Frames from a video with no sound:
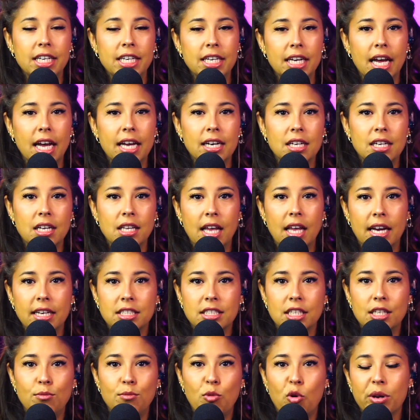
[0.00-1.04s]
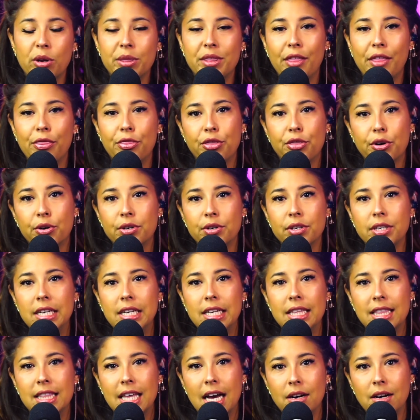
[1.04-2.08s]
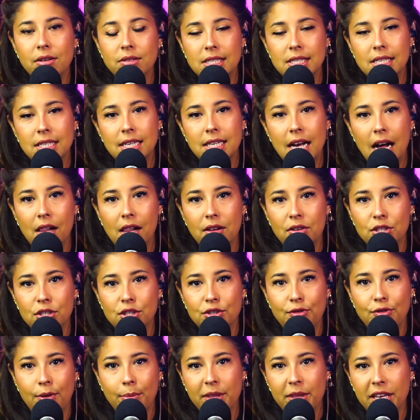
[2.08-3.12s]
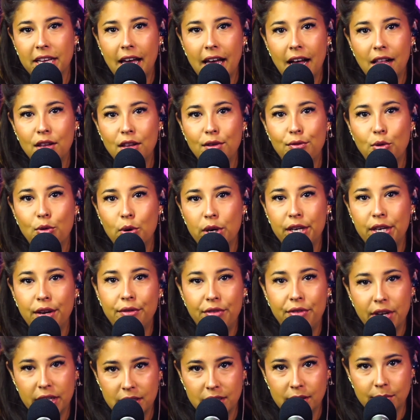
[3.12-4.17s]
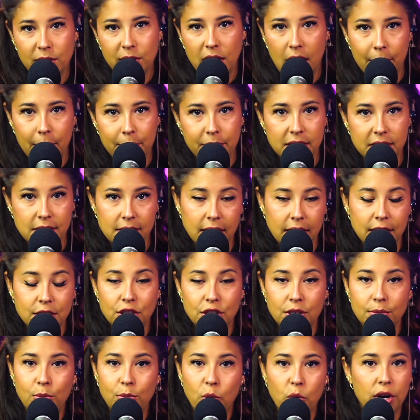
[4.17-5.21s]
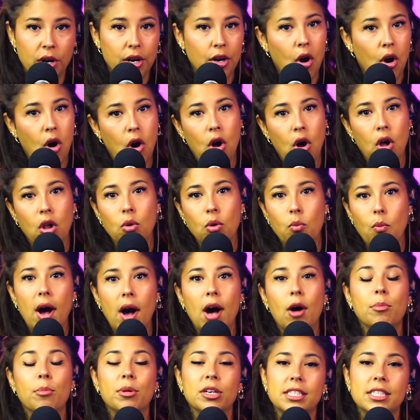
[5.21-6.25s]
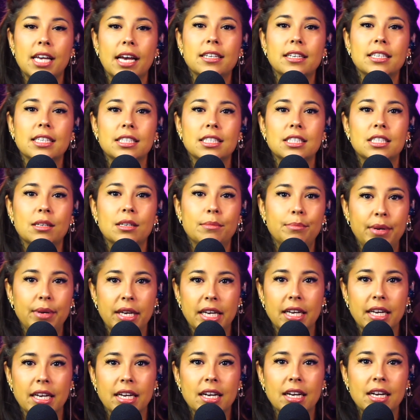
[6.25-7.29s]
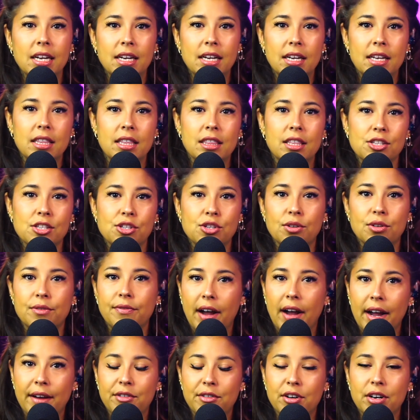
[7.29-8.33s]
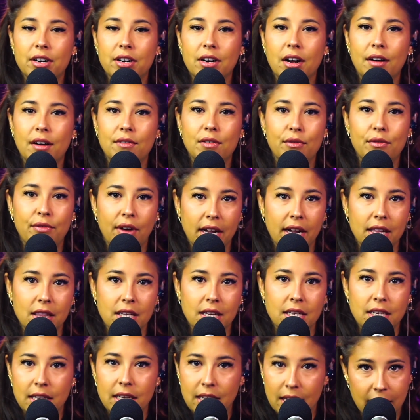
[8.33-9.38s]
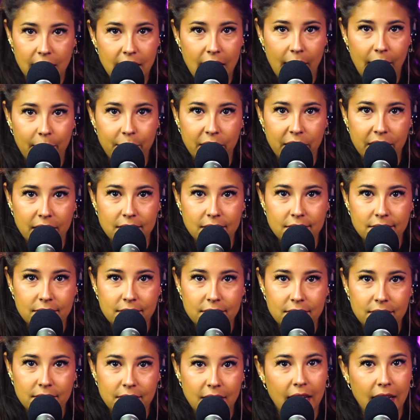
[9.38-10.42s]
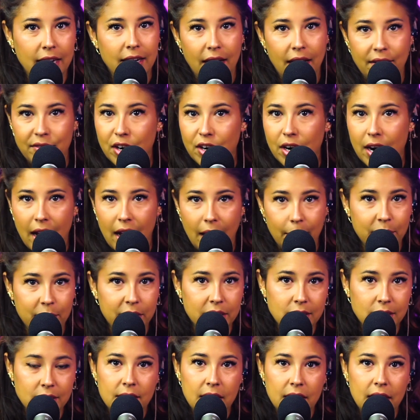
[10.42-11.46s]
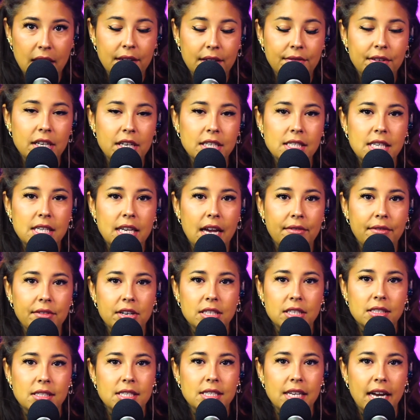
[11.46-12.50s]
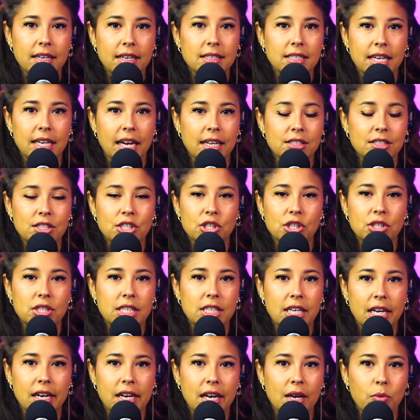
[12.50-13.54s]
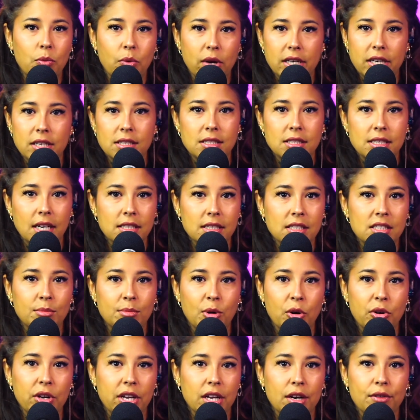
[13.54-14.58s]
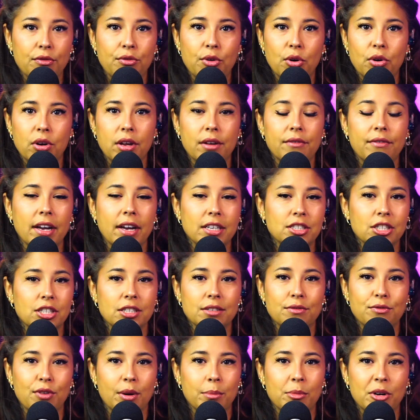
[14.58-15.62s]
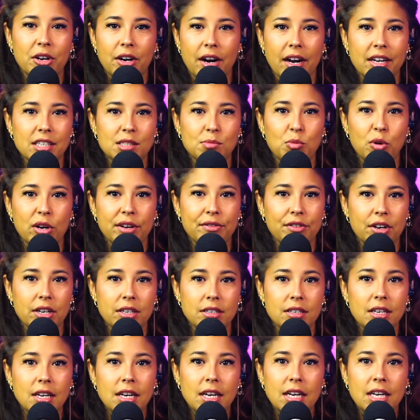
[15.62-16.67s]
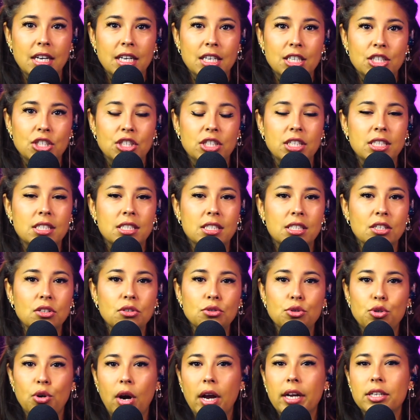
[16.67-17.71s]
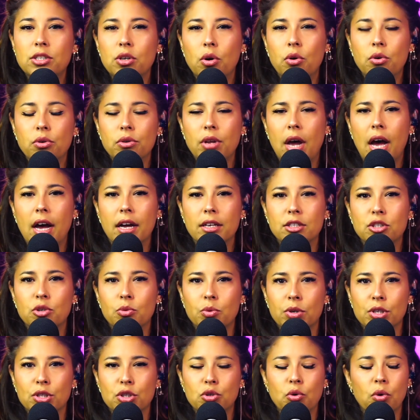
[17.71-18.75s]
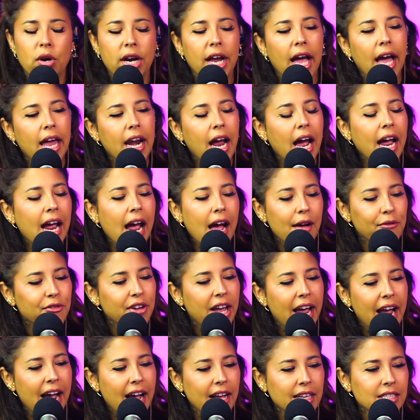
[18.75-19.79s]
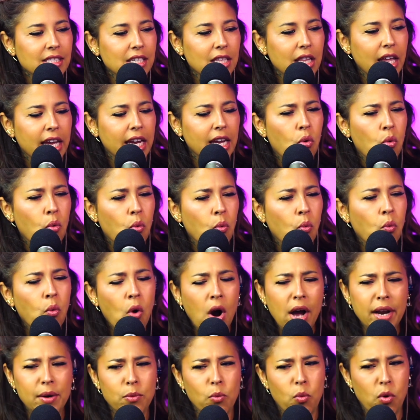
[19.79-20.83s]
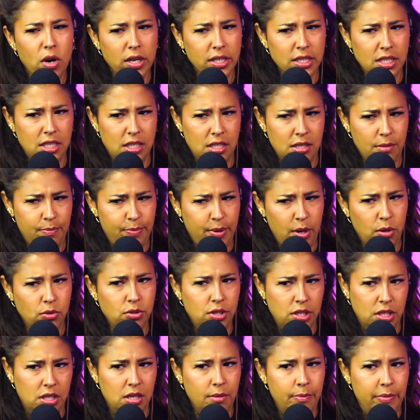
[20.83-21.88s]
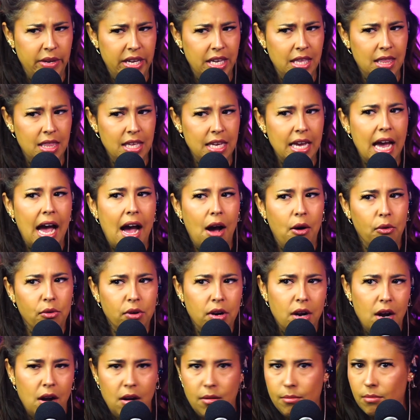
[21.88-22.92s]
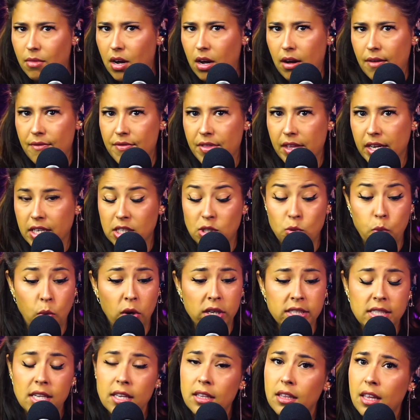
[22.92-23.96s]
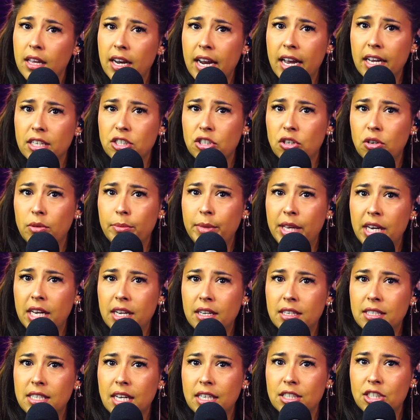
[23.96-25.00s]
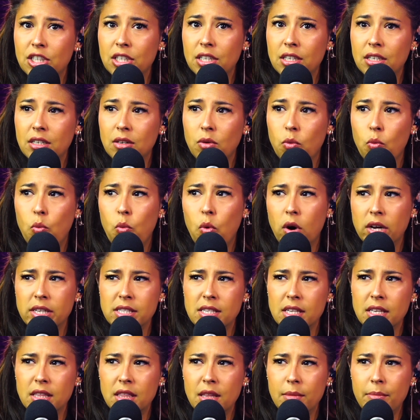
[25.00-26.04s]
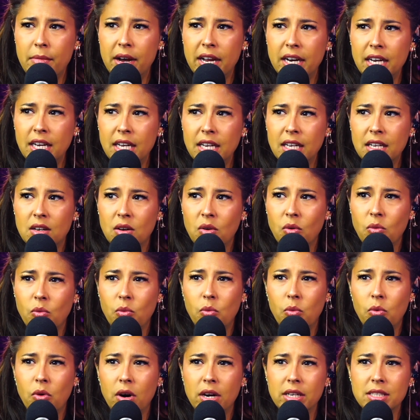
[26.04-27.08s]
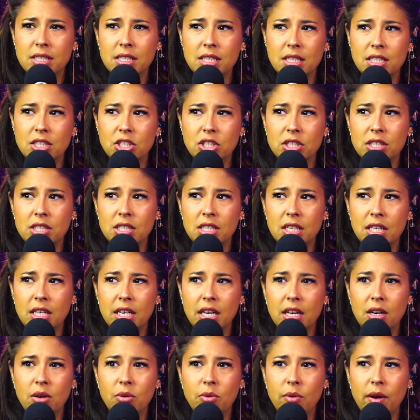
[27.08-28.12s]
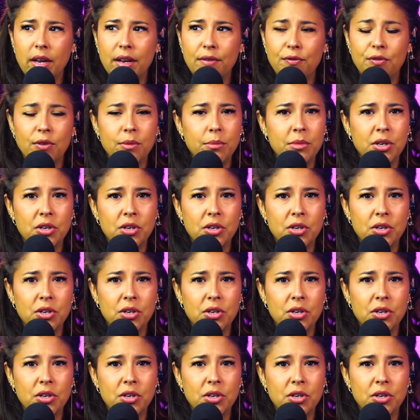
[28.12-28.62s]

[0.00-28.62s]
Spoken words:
had collected more than $30,000 from the California Victim Compensation Board, all while pretending to be the survivor of a violent kidnapping that never happened. Even as the evidence stacked against her DNA witness testimony and a full confession from her ex-boyfriend, she still tried to hold on to her story. And I have to ask, what was supposed to be the outcome of this? Was it the national media attention? Was it the money? Was it just to get away from your